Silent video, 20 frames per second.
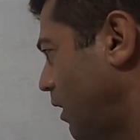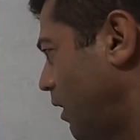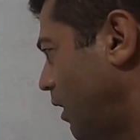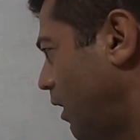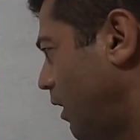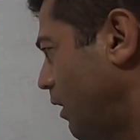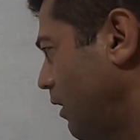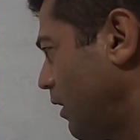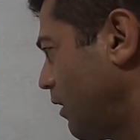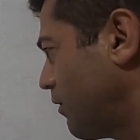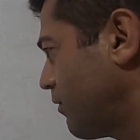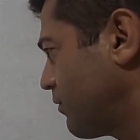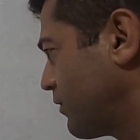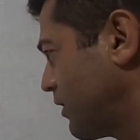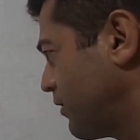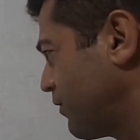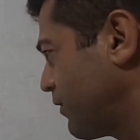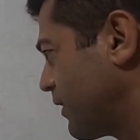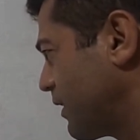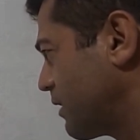all of
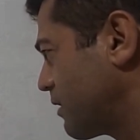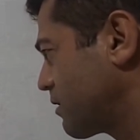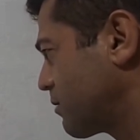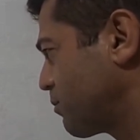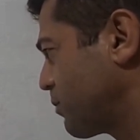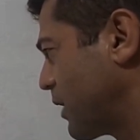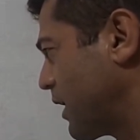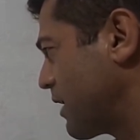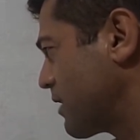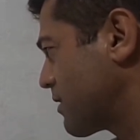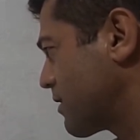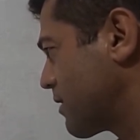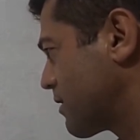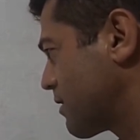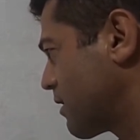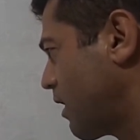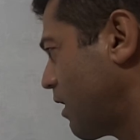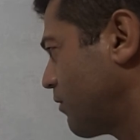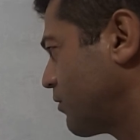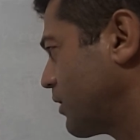different prices
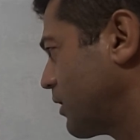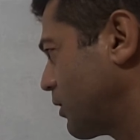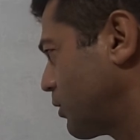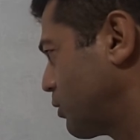of the